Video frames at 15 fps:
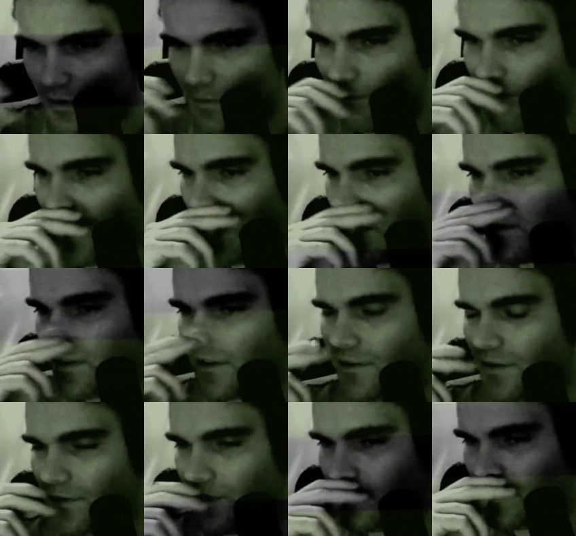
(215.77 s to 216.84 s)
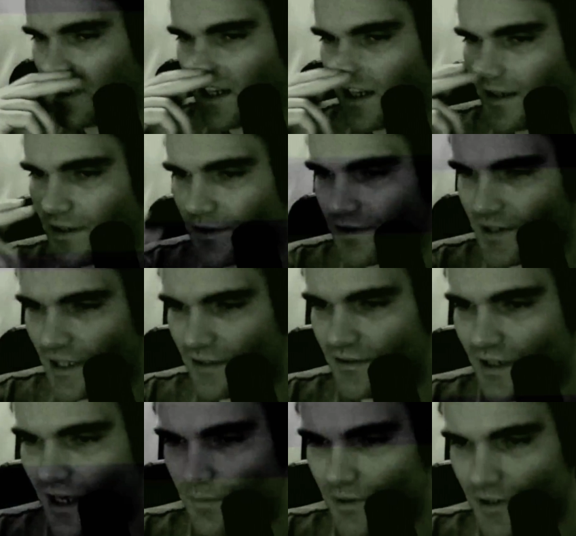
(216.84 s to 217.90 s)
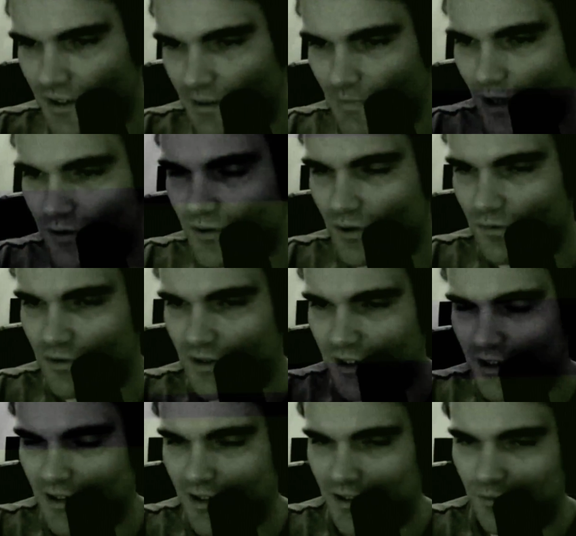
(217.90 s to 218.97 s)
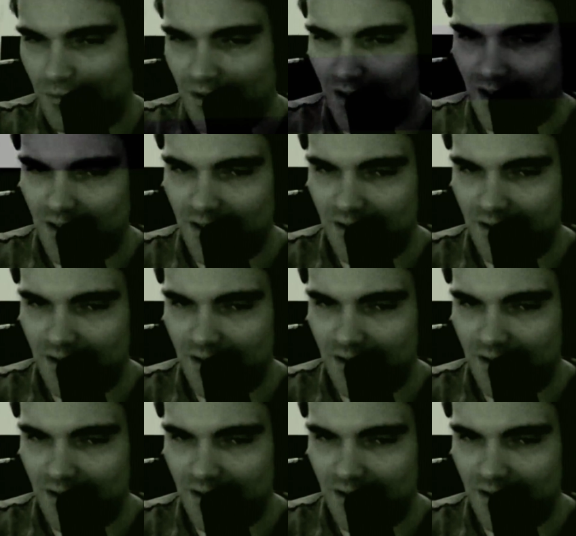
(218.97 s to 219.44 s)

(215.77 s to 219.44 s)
bound to your desktop, and you can mouse over it and it will